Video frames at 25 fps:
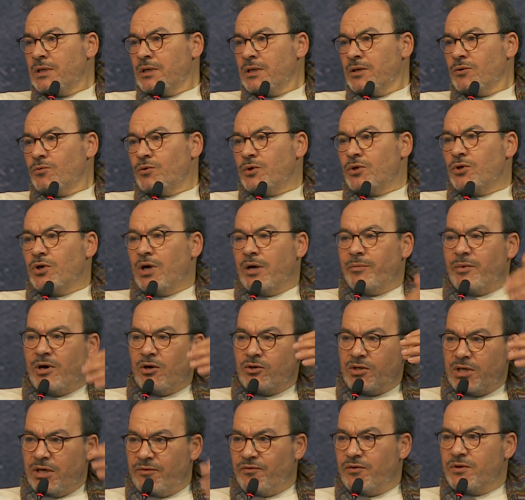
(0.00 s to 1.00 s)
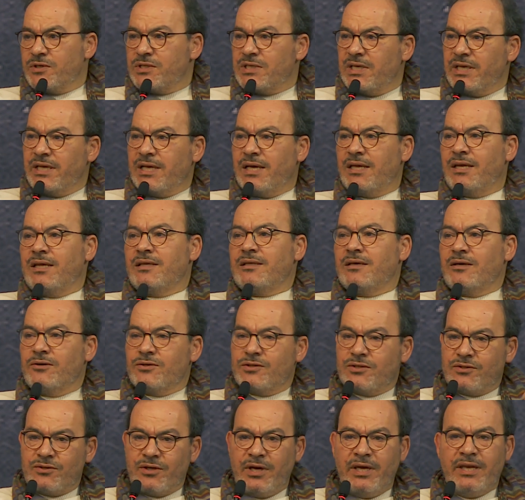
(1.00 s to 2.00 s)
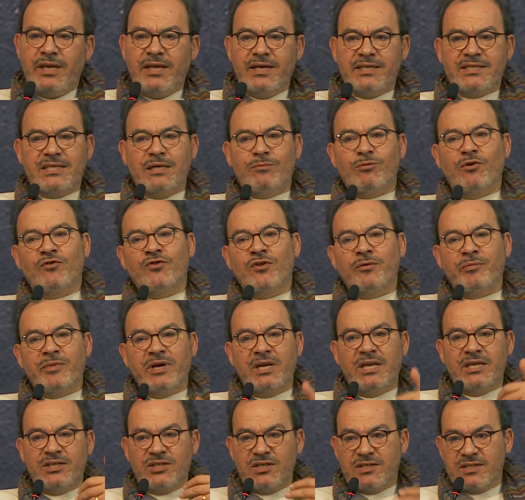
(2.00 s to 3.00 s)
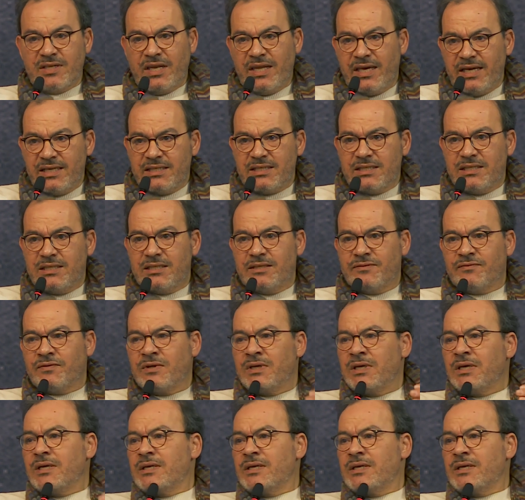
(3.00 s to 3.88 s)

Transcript: We know about efforts in Canada, Australia. Some of them are legislative.